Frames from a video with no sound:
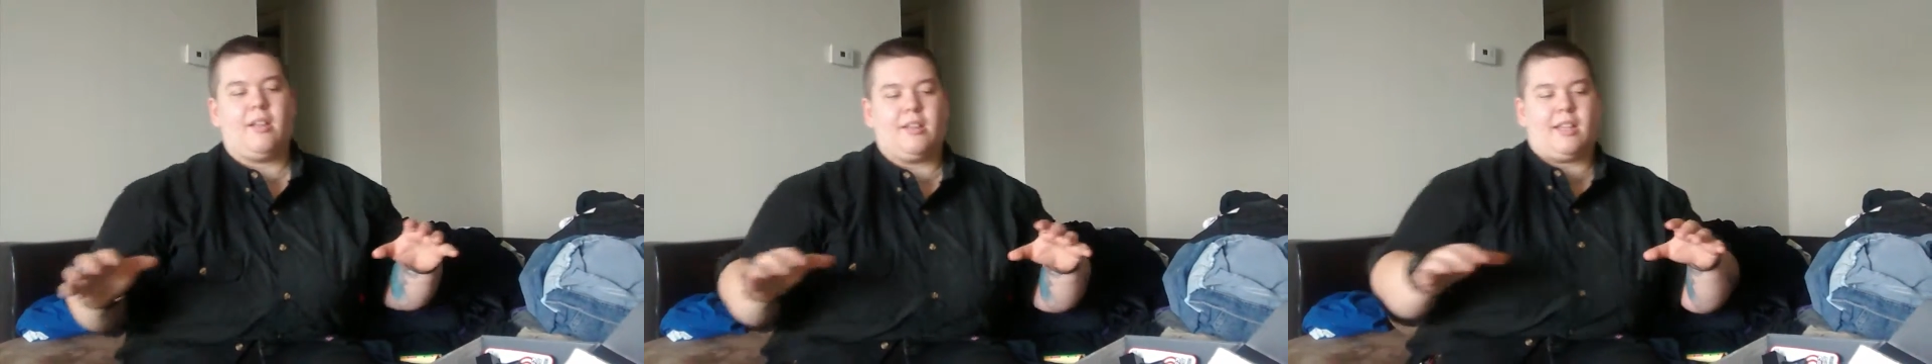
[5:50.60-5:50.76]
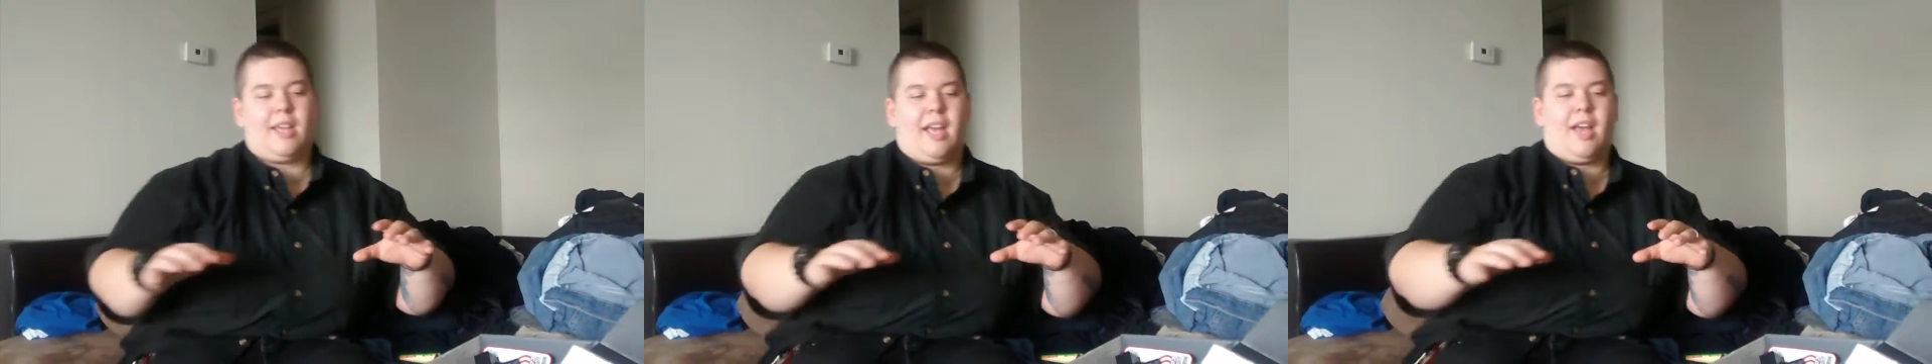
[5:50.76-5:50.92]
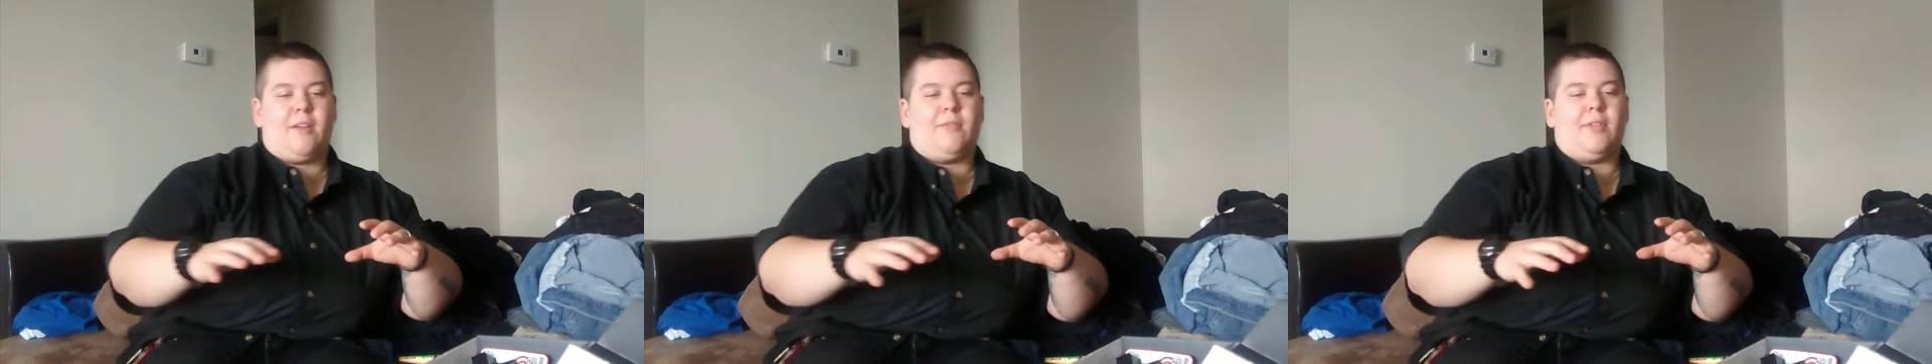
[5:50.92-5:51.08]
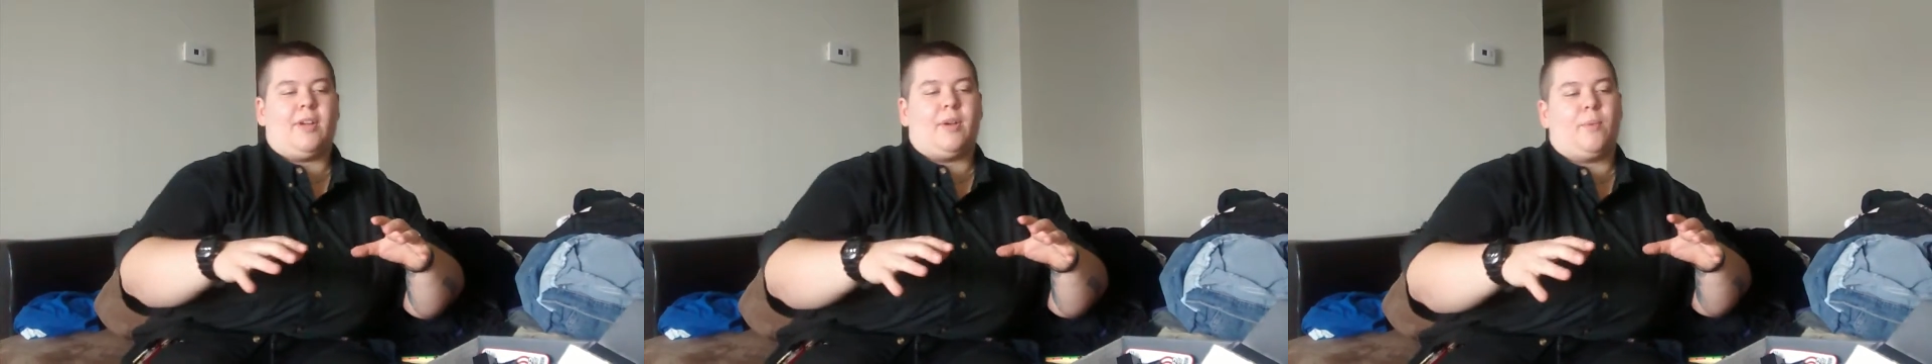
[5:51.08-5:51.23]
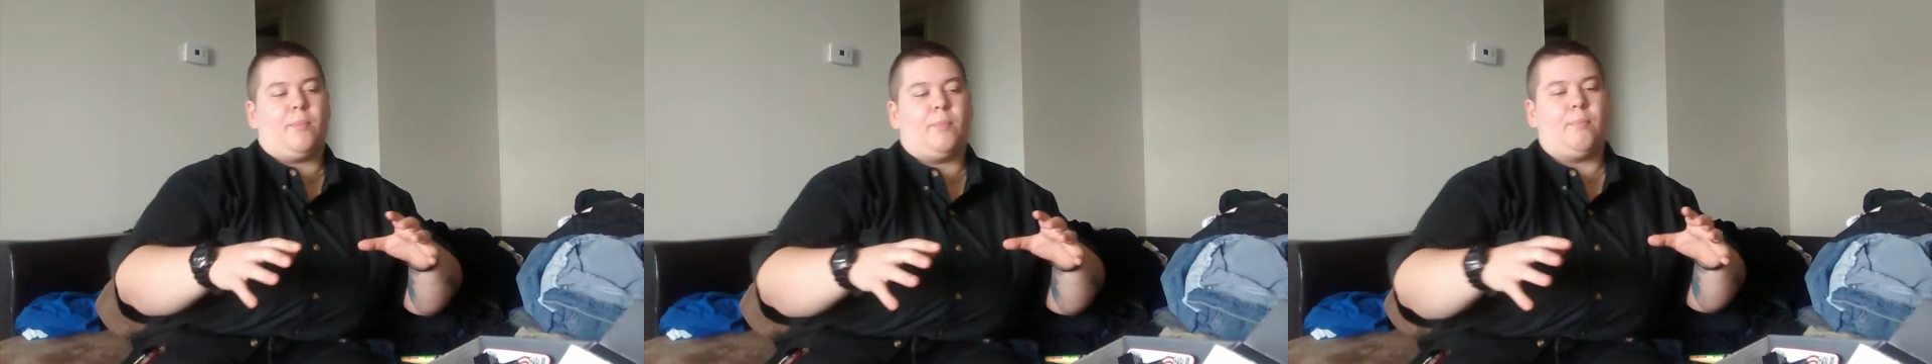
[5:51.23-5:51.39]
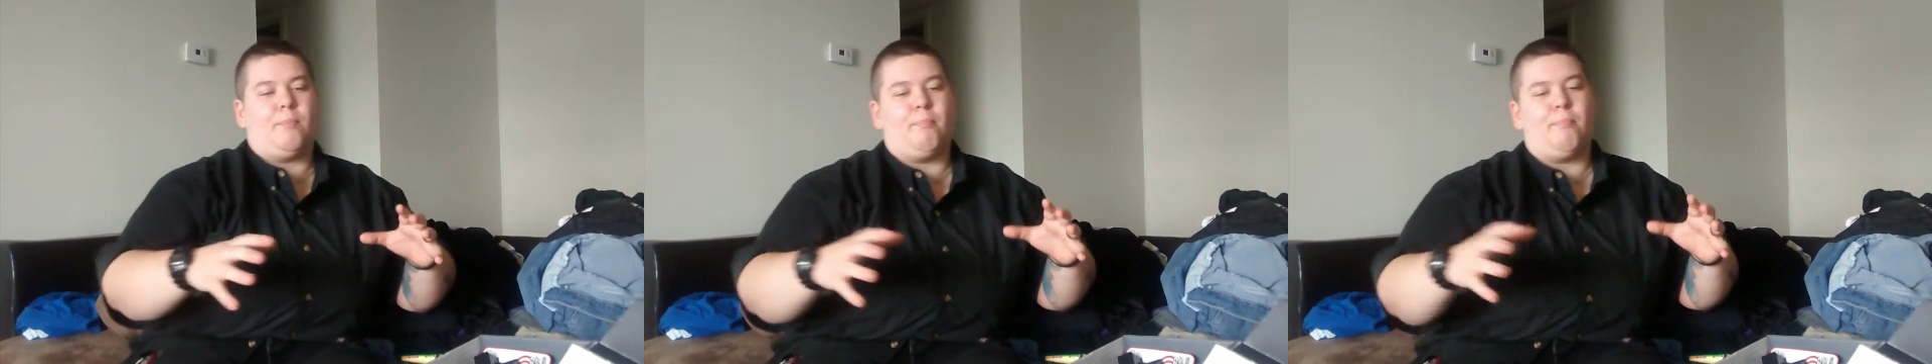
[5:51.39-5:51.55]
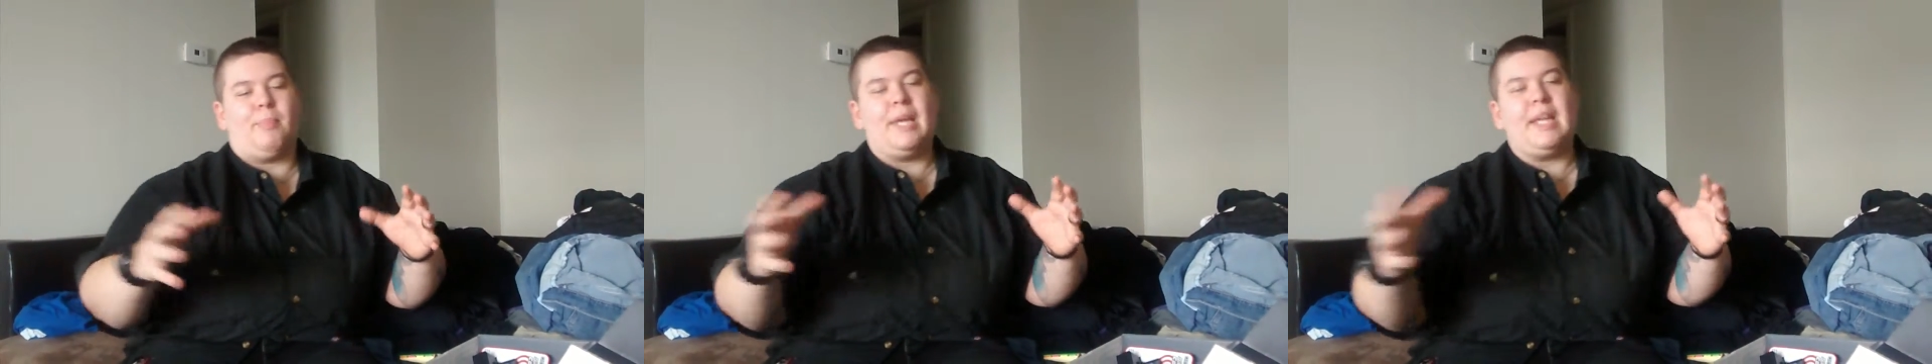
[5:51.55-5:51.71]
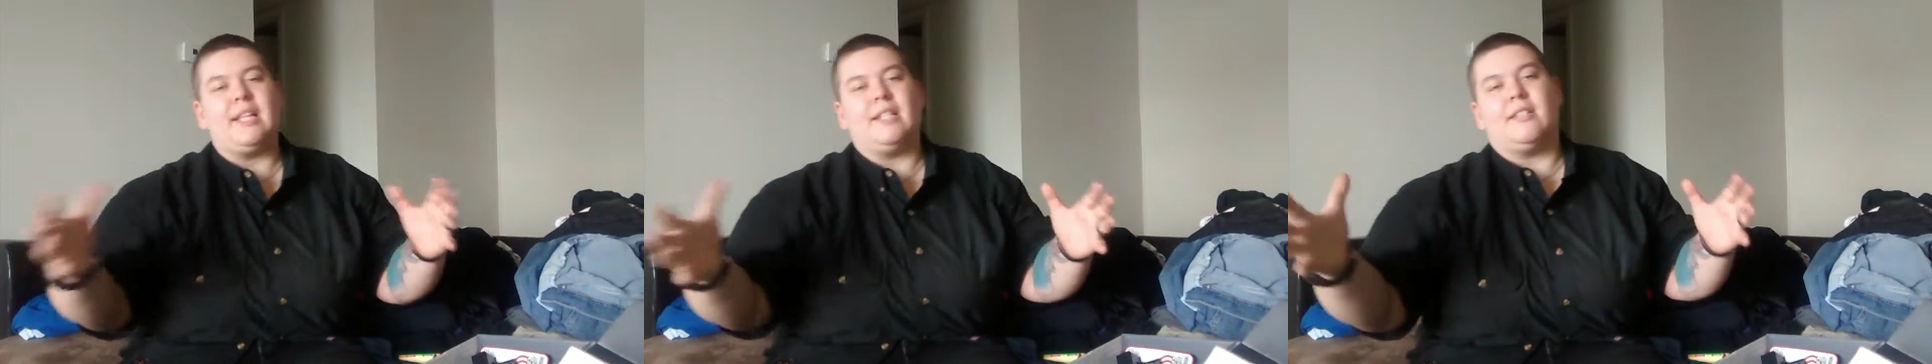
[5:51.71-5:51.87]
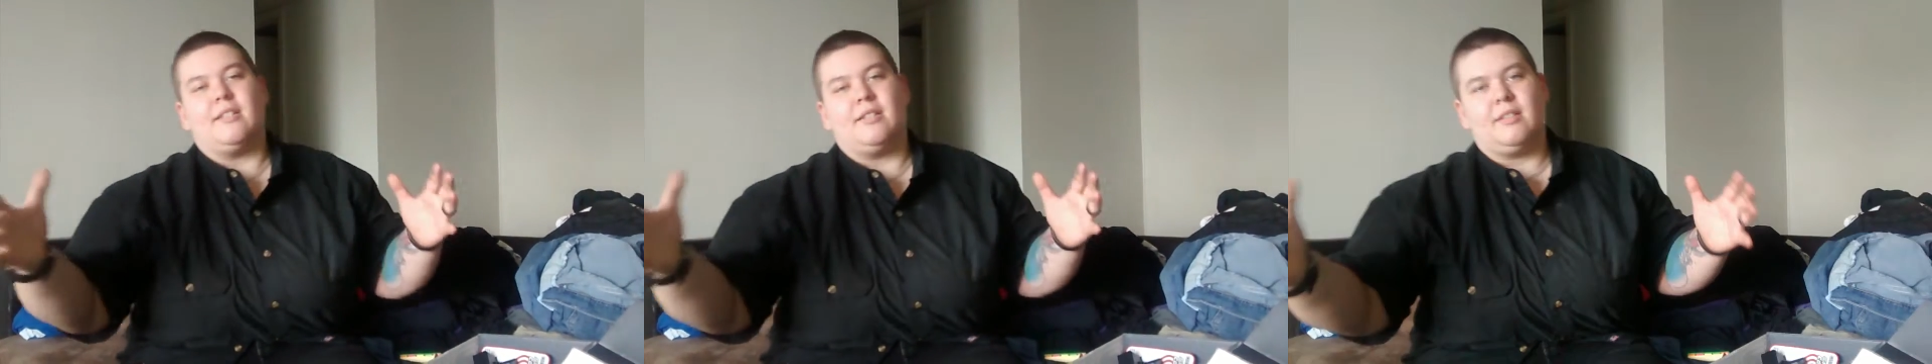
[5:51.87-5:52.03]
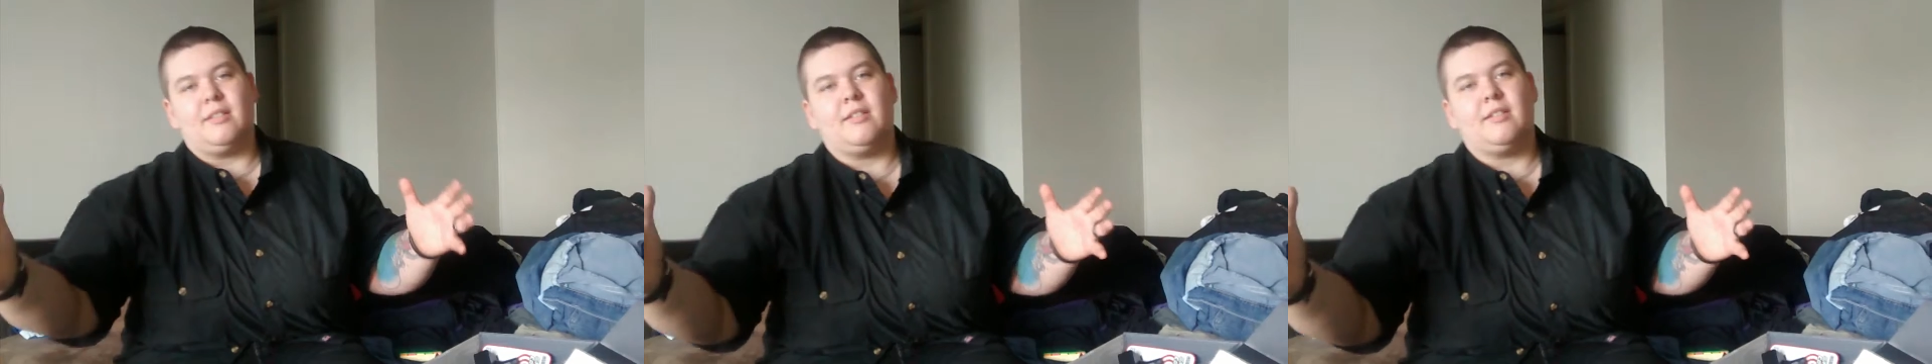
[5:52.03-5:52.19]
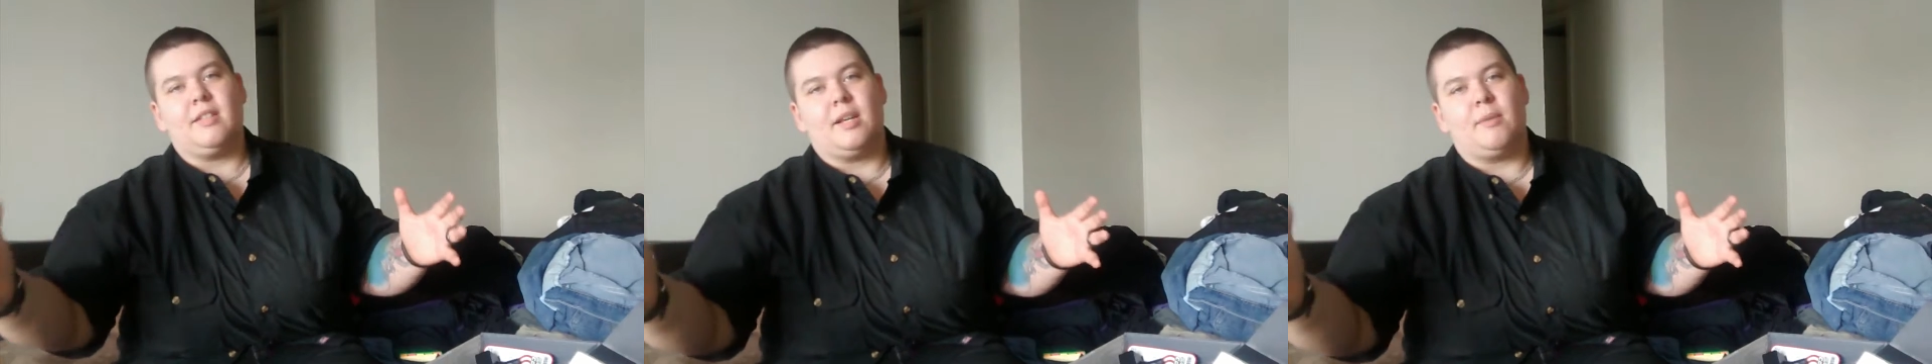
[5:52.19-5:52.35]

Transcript: they have like bins